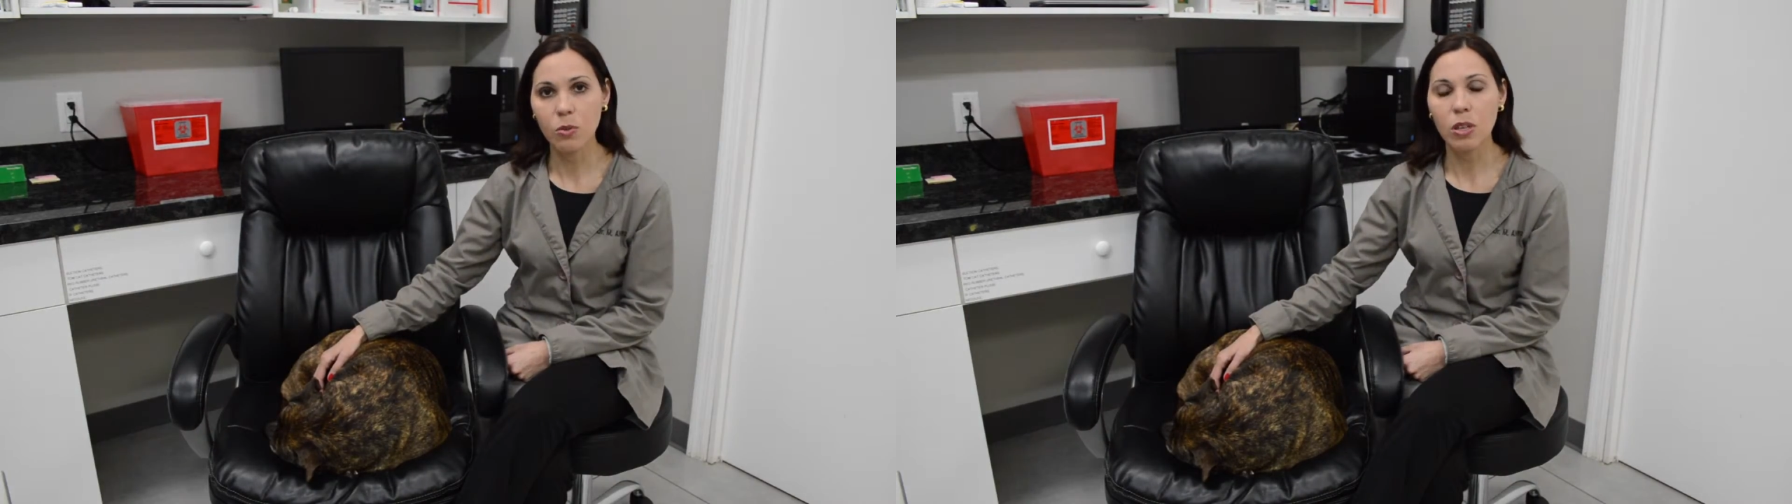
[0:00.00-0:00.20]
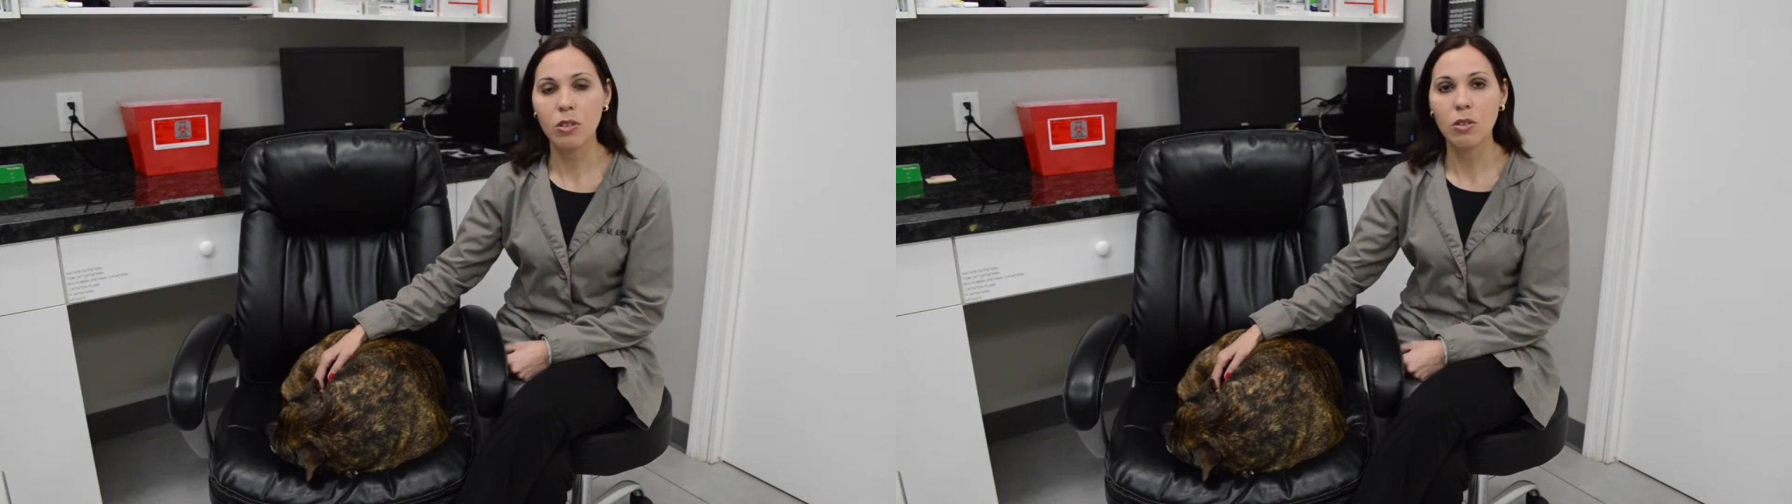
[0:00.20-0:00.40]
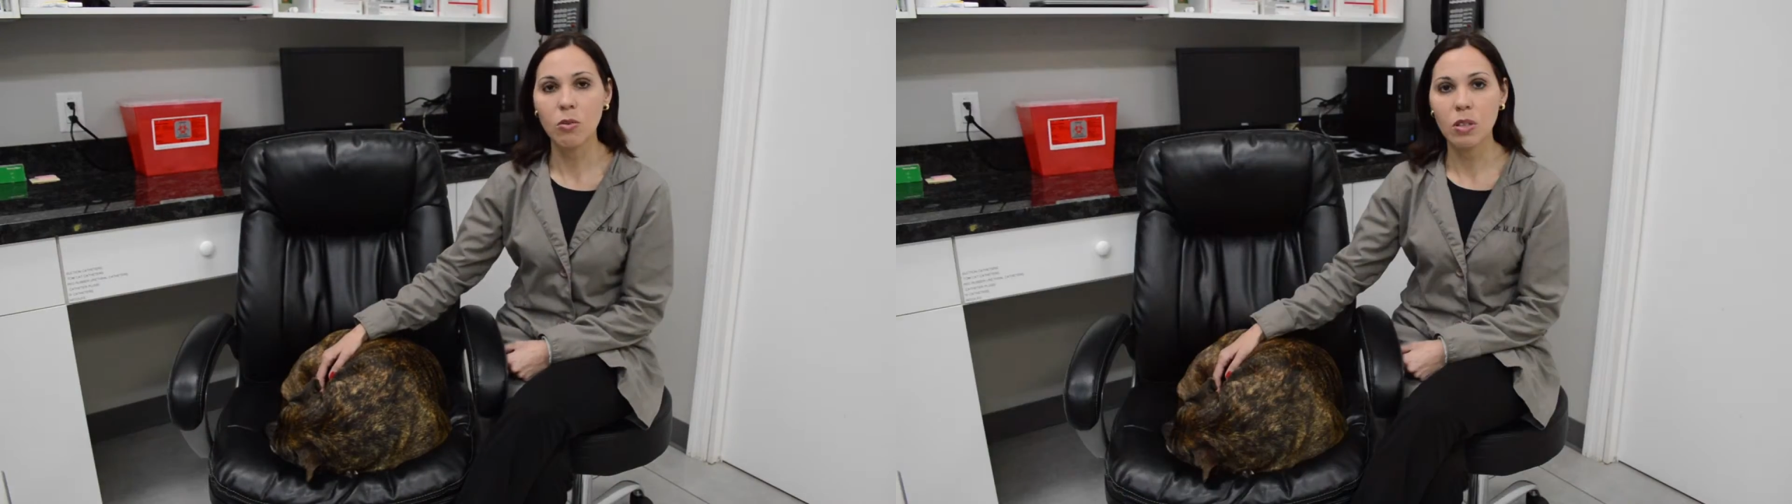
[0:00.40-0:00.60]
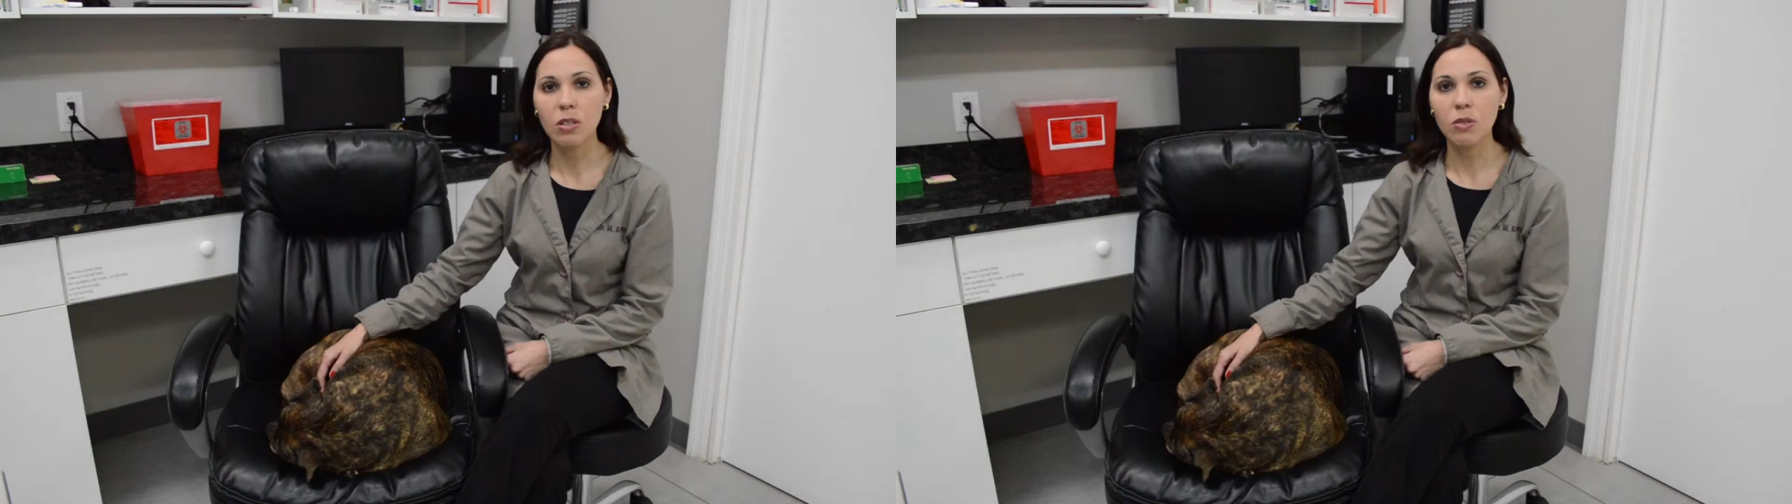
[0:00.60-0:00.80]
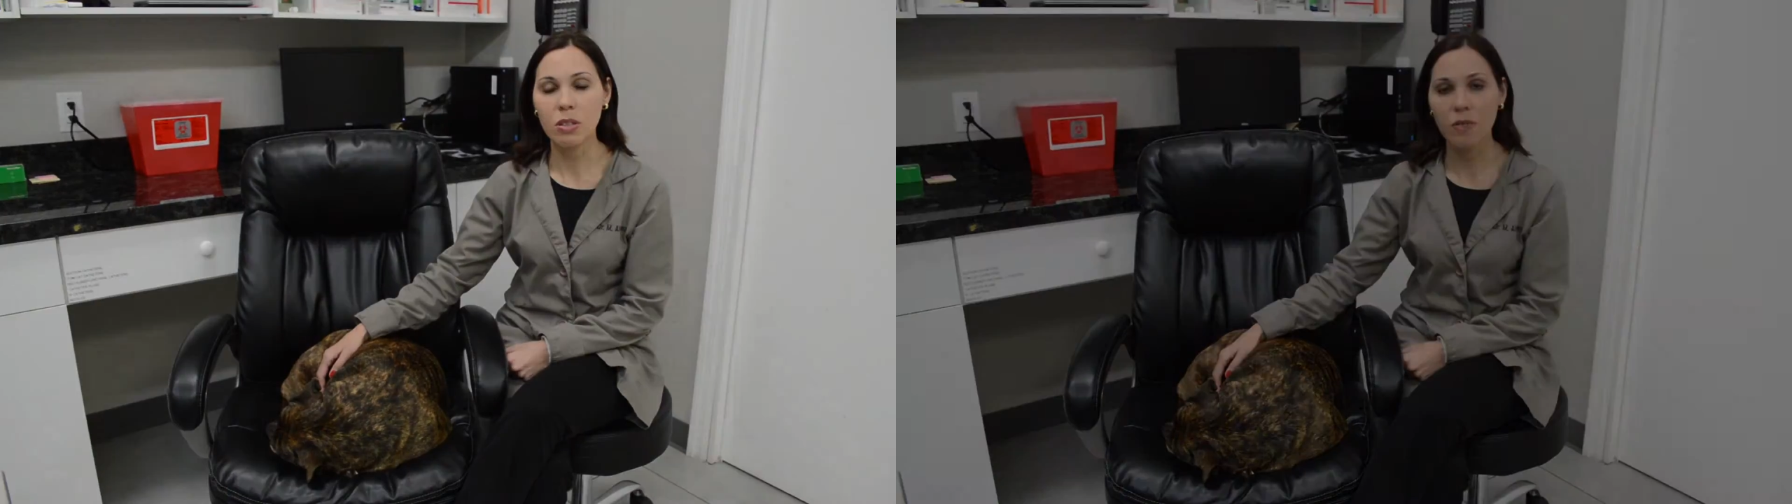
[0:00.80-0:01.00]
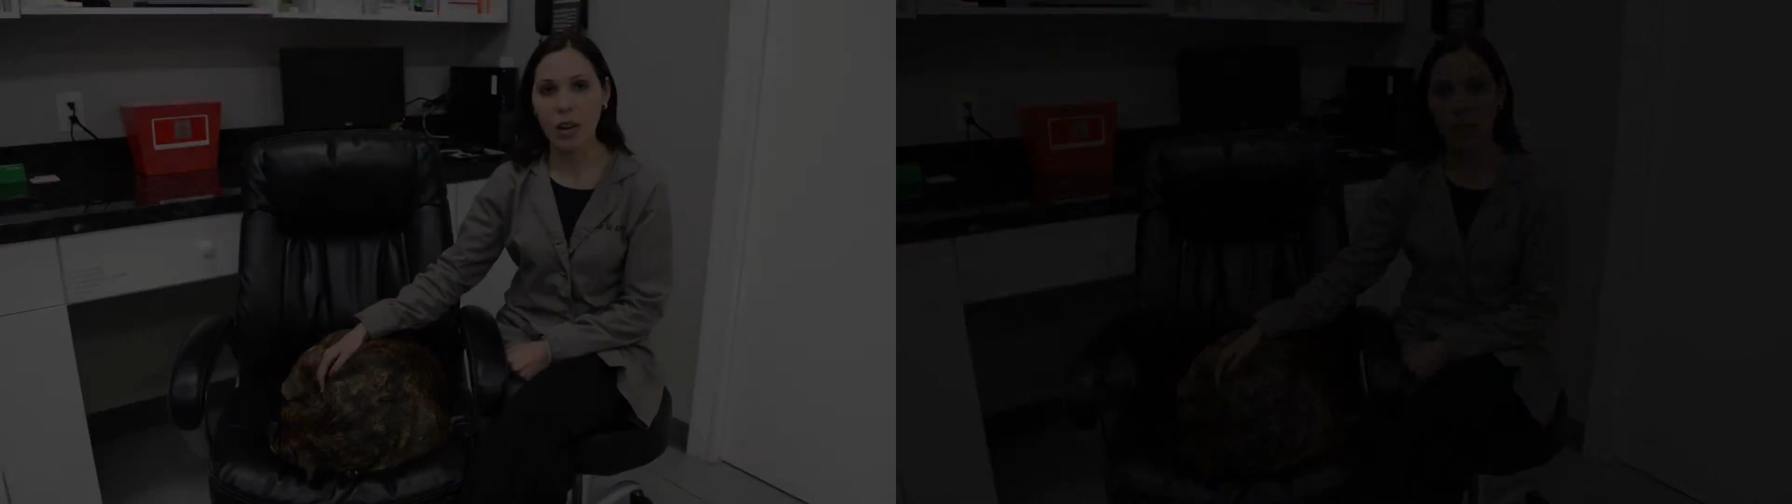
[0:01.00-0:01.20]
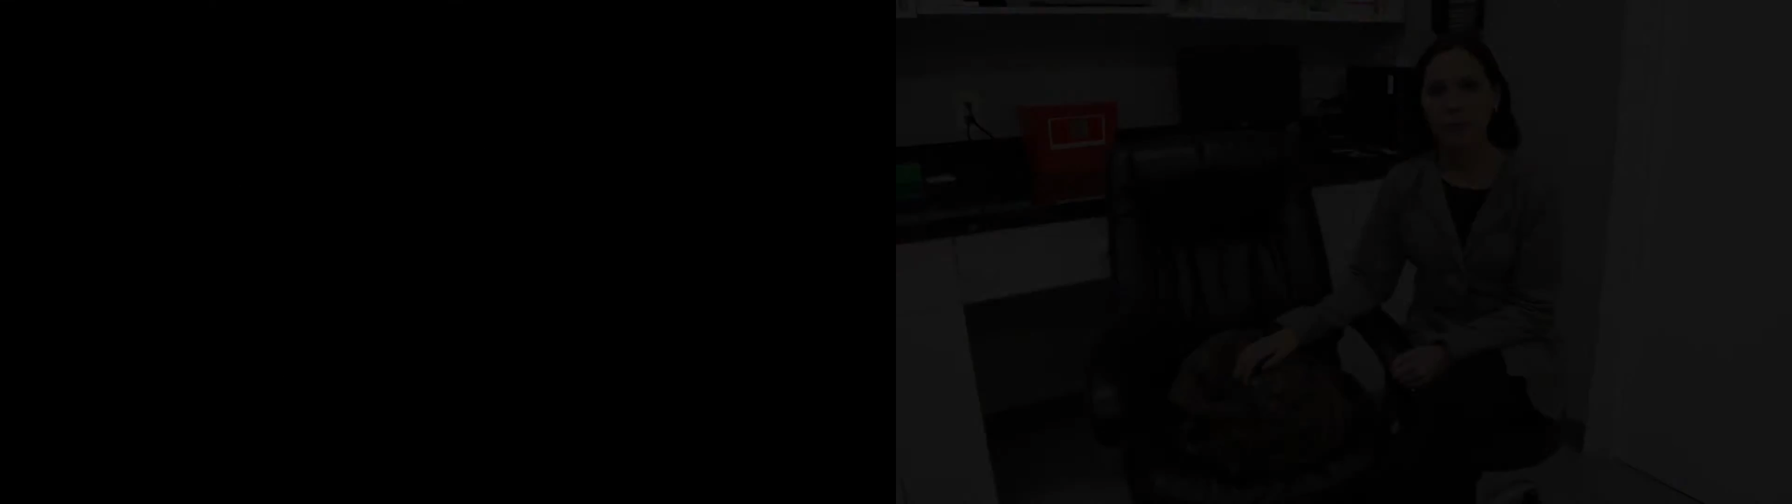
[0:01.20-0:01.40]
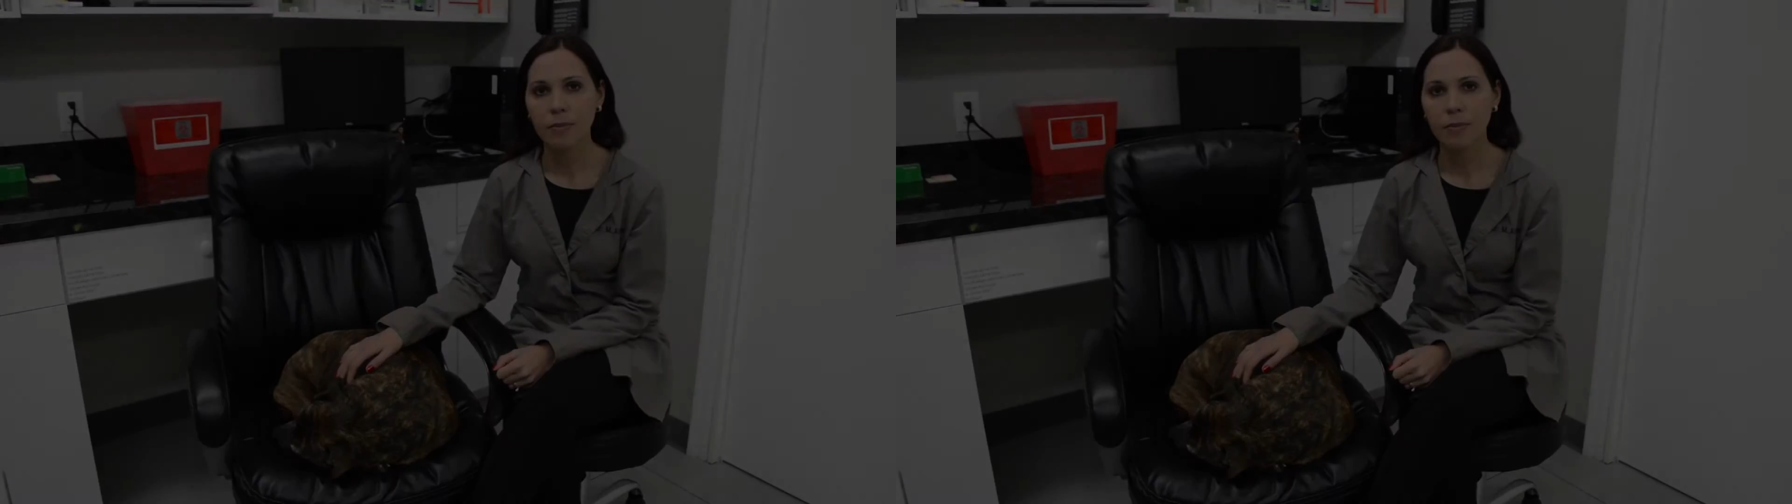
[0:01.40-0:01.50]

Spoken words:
103 degrees Fahrenheit.